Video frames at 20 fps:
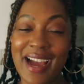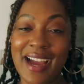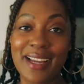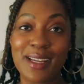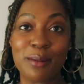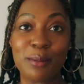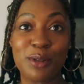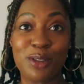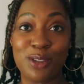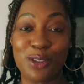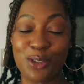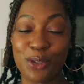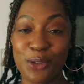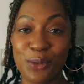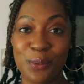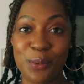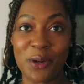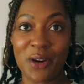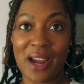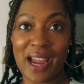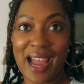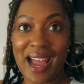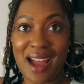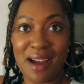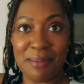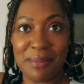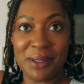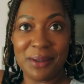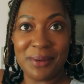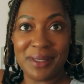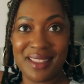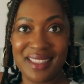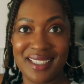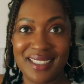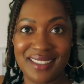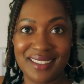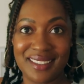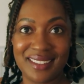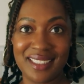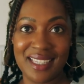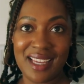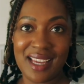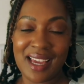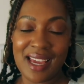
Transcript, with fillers: I am super happy with this.